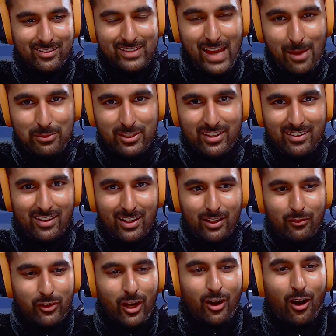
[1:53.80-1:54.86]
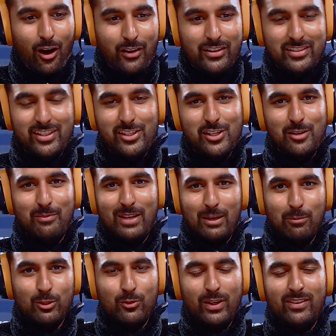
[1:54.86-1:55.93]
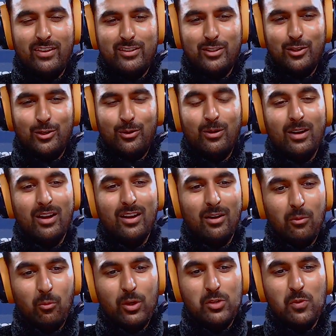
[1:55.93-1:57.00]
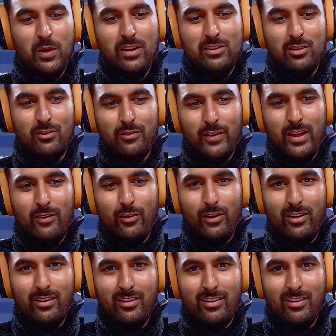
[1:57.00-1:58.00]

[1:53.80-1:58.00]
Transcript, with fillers: TabseN, you've got a hard decision to make. Between the two, which one is your favorite?